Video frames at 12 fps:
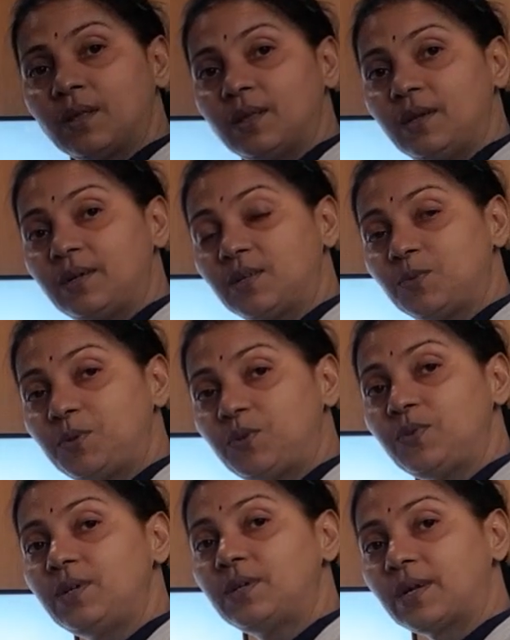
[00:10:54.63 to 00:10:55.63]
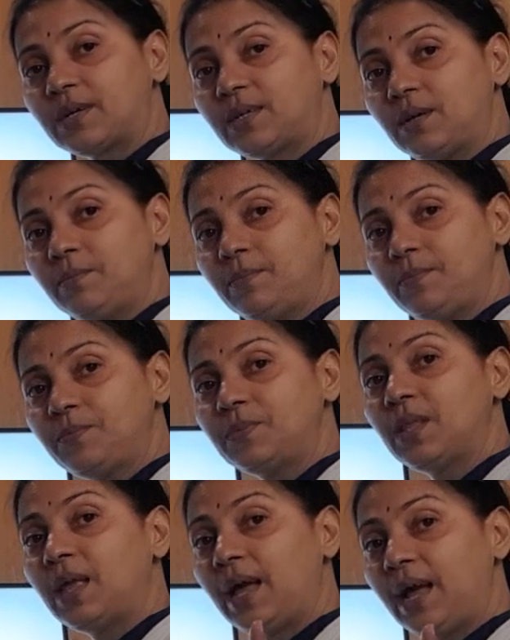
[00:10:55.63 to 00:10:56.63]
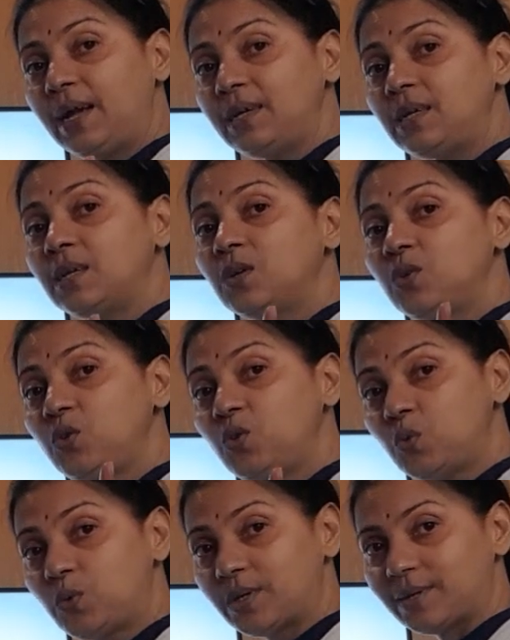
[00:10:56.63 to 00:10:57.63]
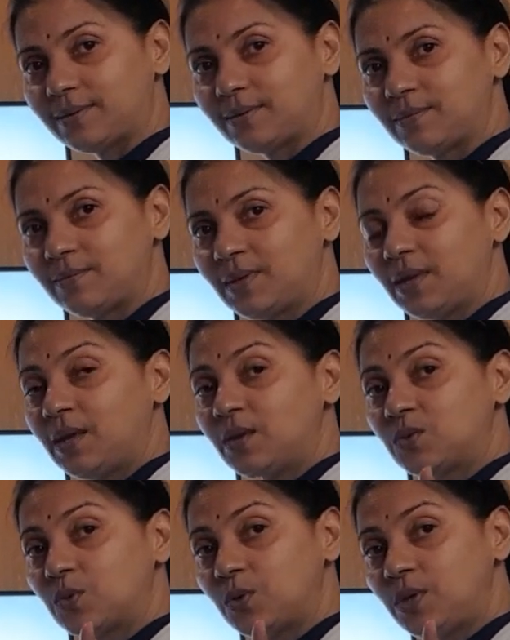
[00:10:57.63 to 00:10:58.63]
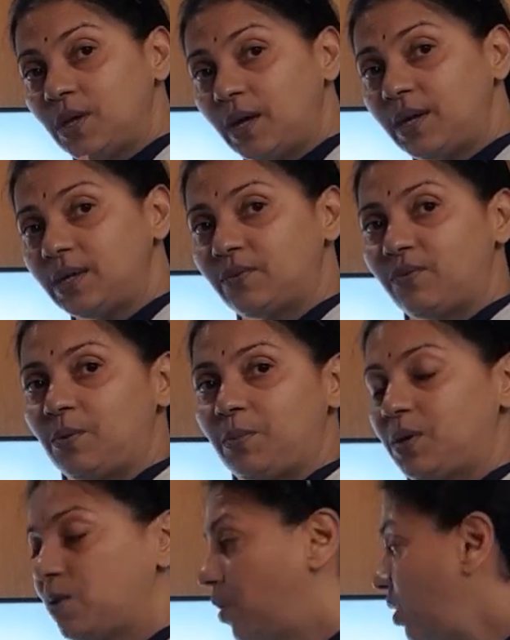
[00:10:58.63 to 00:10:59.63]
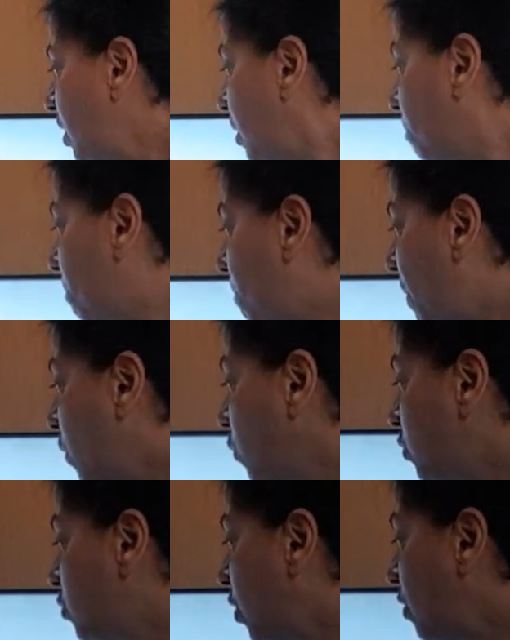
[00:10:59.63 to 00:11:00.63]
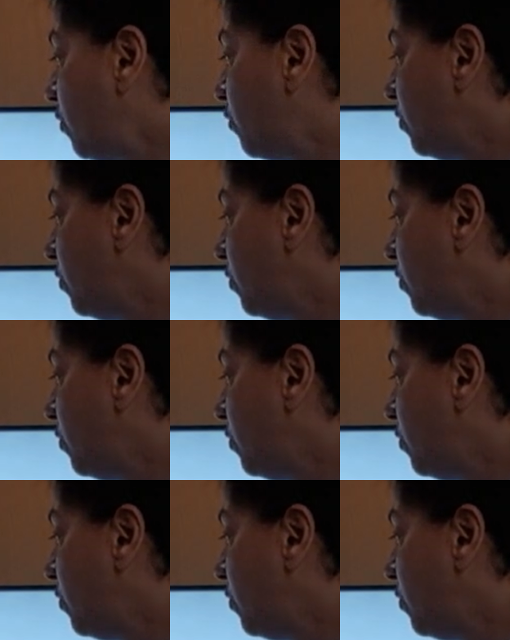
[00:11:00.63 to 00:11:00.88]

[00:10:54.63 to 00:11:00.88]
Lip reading: It is between rectum and uterus. So here it will be called pouch of